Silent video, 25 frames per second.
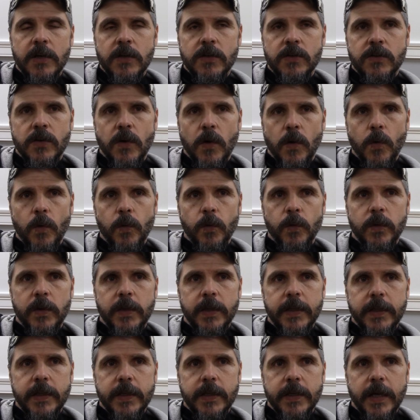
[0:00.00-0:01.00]
So
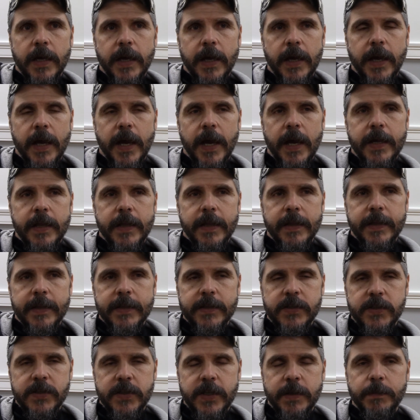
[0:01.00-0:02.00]
the
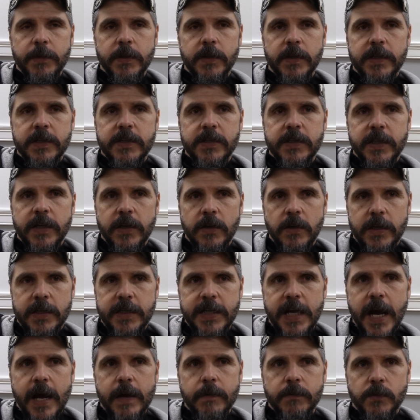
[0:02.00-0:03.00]
stimulus, there are
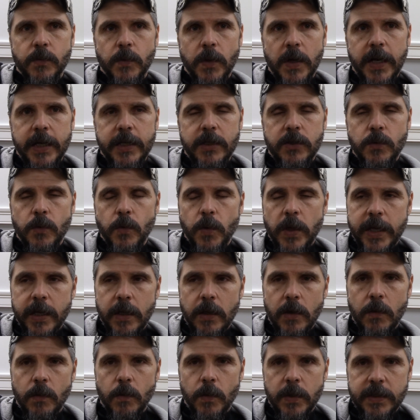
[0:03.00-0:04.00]
times when I do
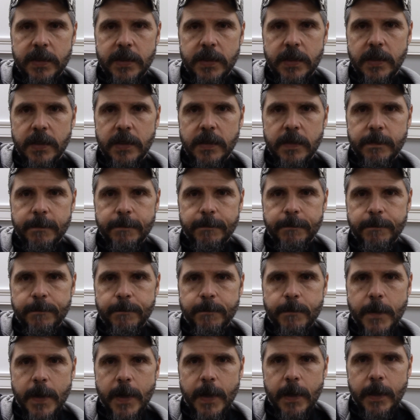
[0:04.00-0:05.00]
hit her with the
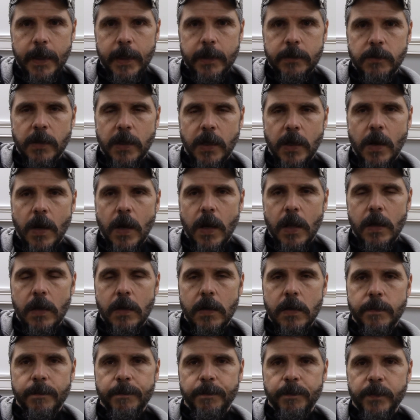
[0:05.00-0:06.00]
electric
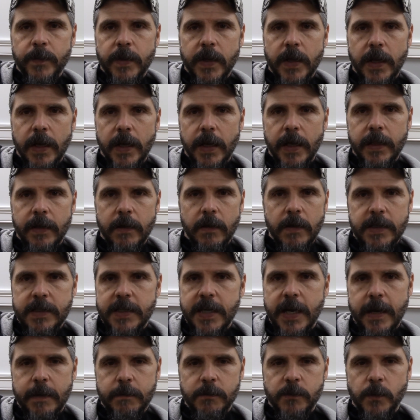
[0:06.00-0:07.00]
collar, and there are
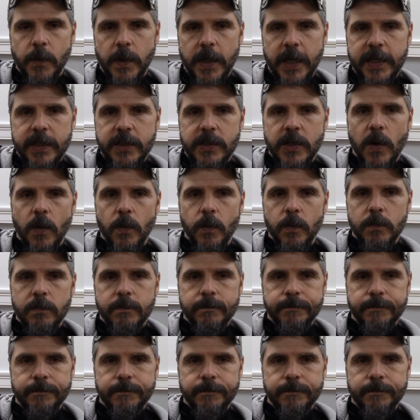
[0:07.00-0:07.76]
times when I don't.